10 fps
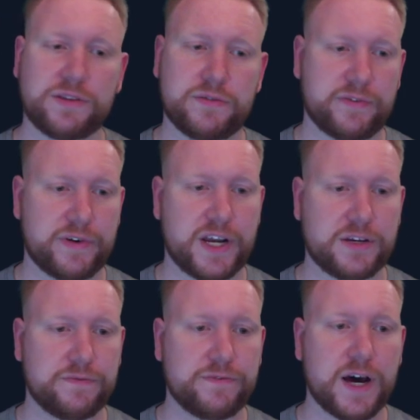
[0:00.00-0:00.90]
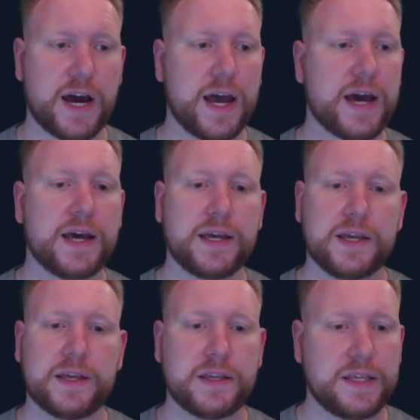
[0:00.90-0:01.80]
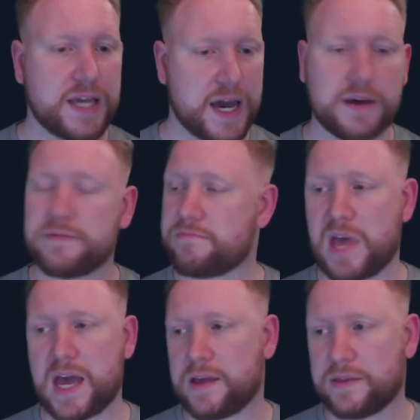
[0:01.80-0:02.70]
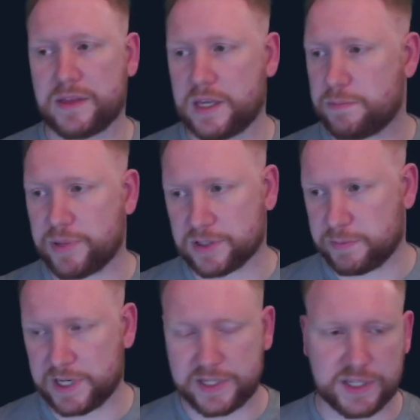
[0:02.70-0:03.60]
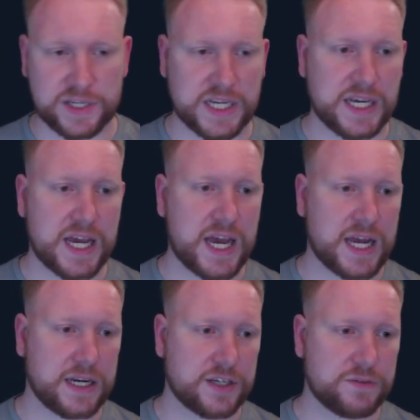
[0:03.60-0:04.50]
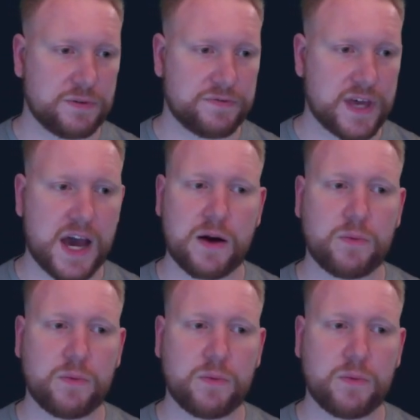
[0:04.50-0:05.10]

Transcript: of a Raging Fire. Yeah, the possibilities are endless with that.